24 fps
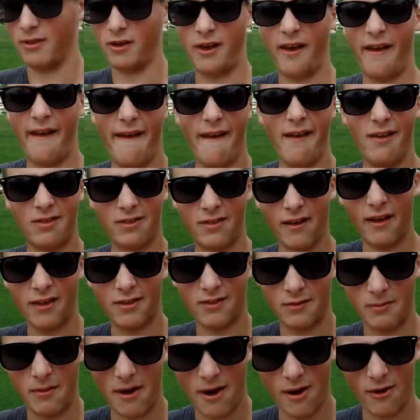The key is to get
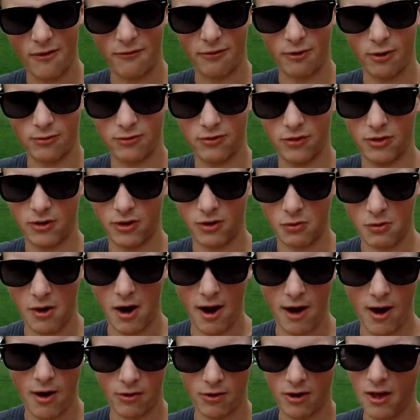some airflow to the
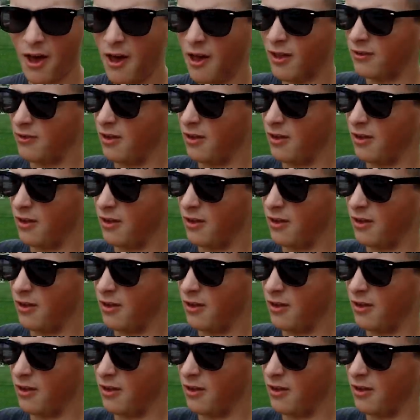ground